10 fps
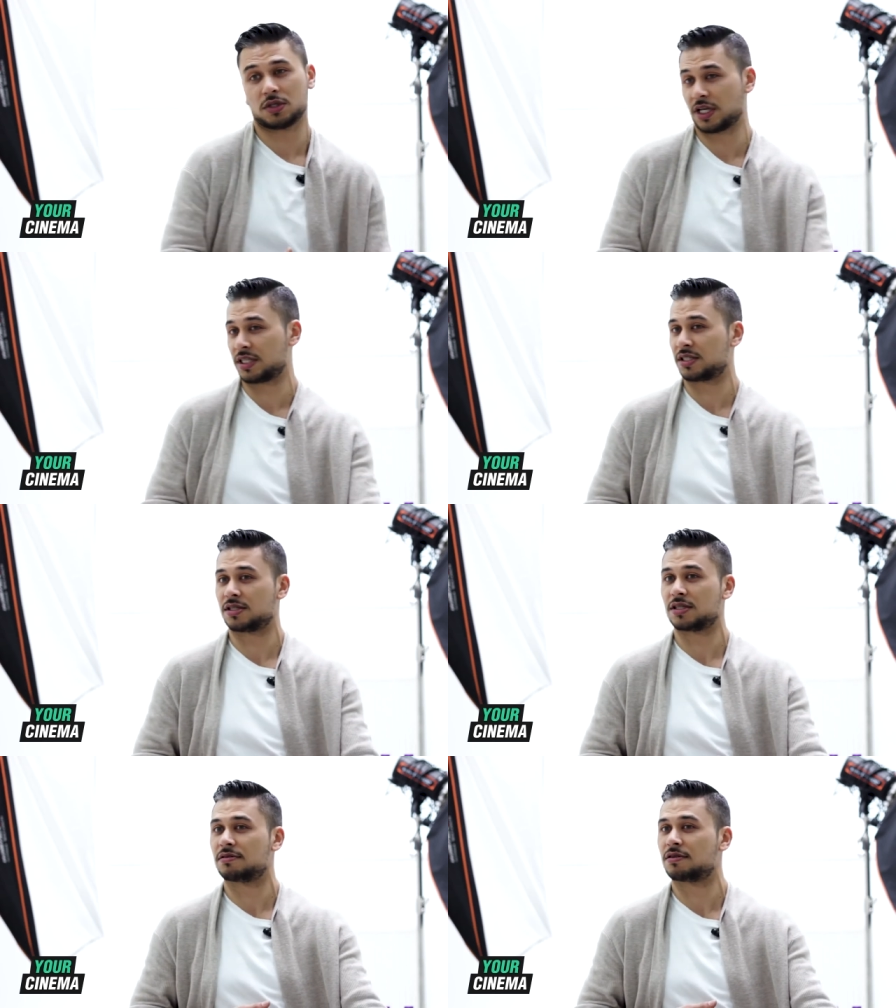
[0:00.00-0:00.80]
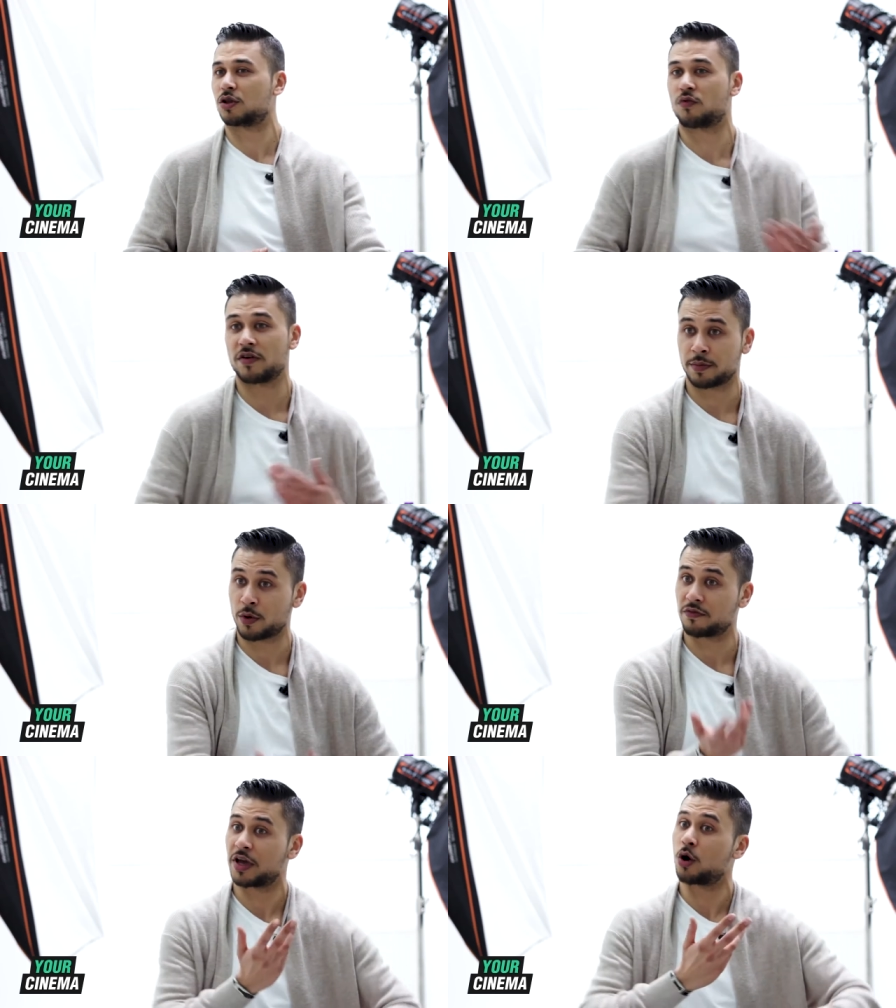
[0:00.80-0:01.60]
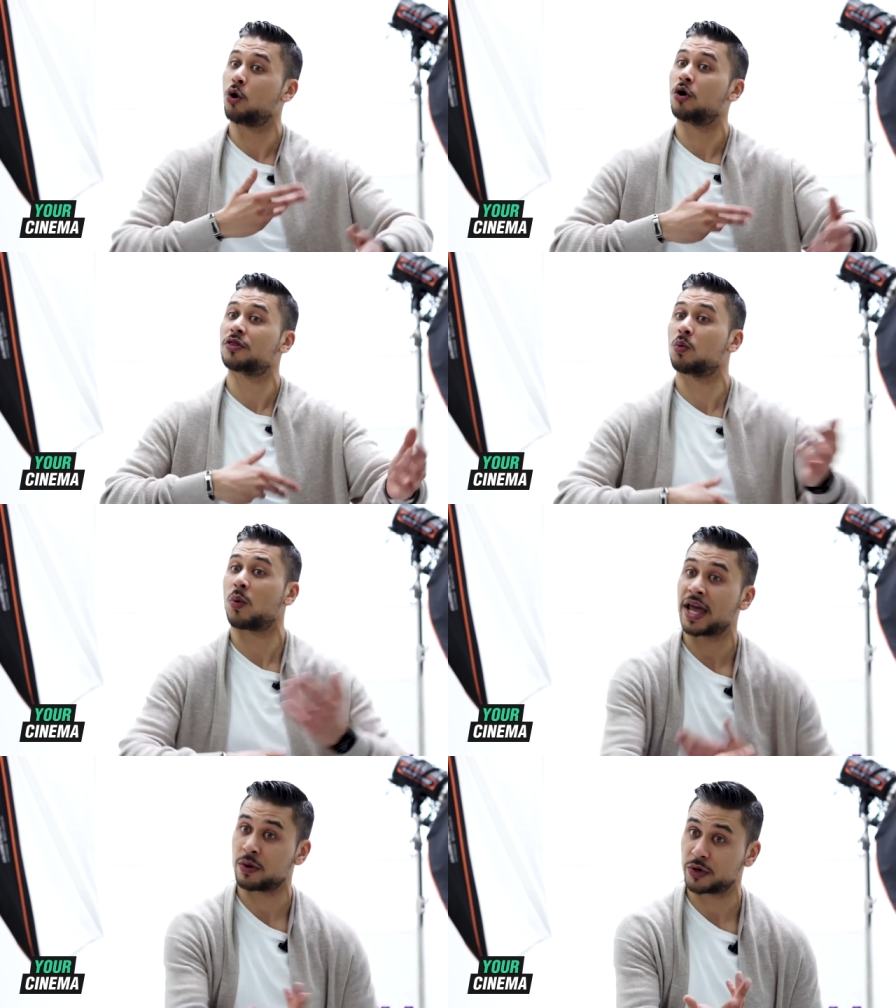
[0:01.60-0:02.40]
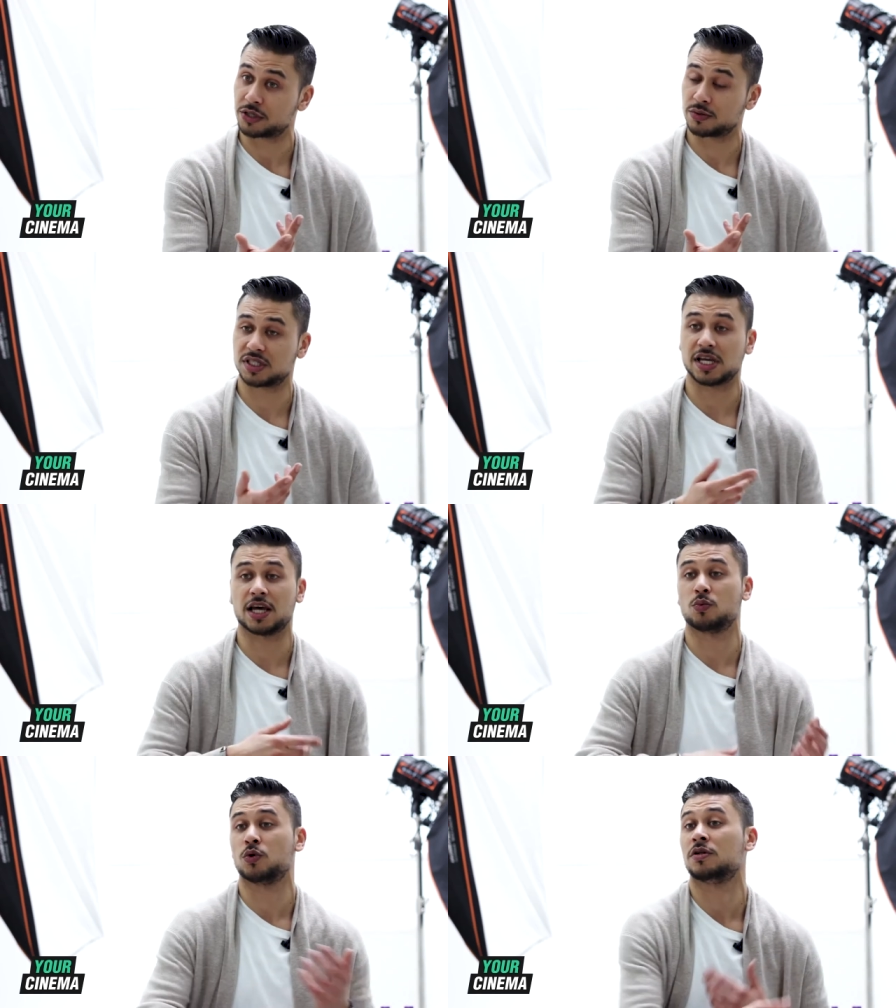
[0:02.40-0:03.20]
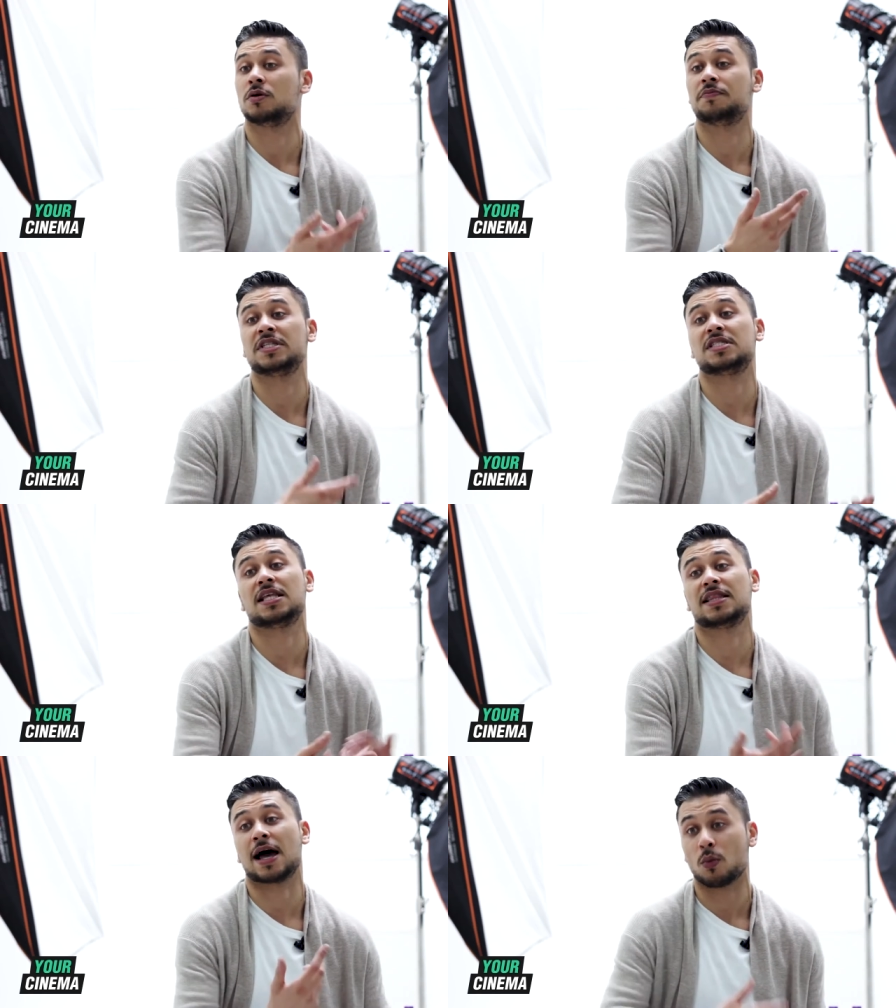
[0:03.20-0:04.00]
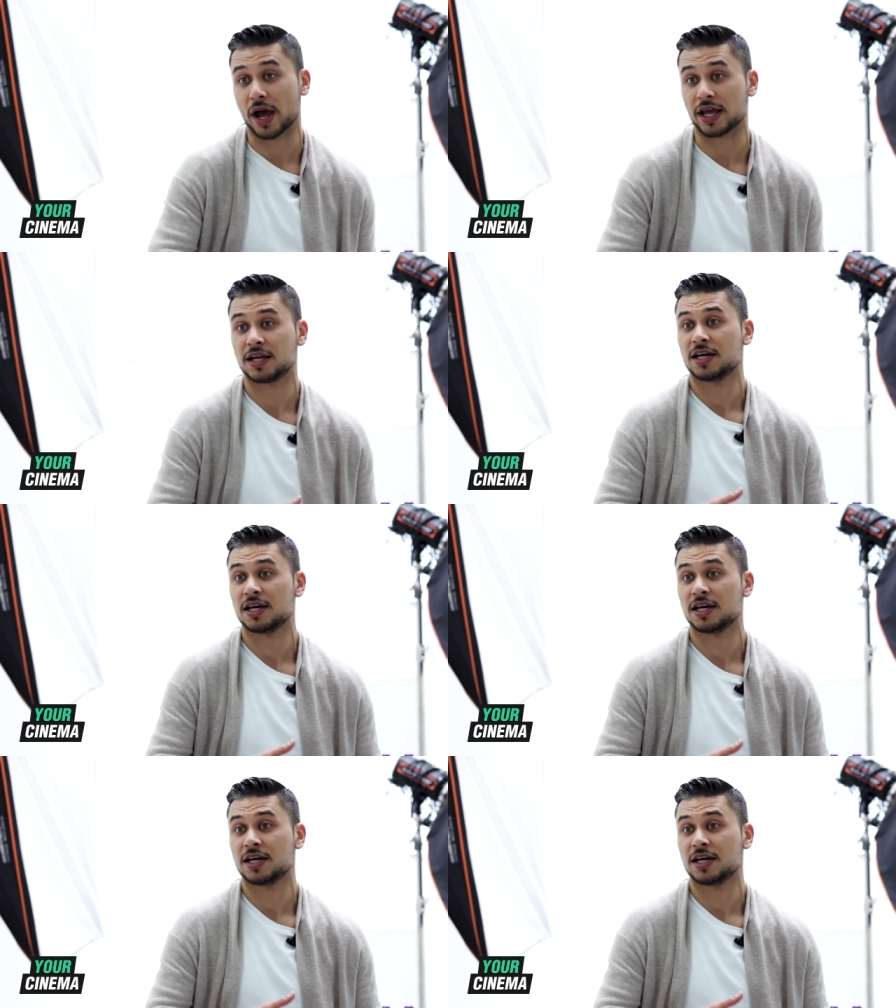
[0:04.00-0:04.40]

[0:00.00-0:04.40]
There's the rhythm of it or the way in which it was said wouldn't have been said that way.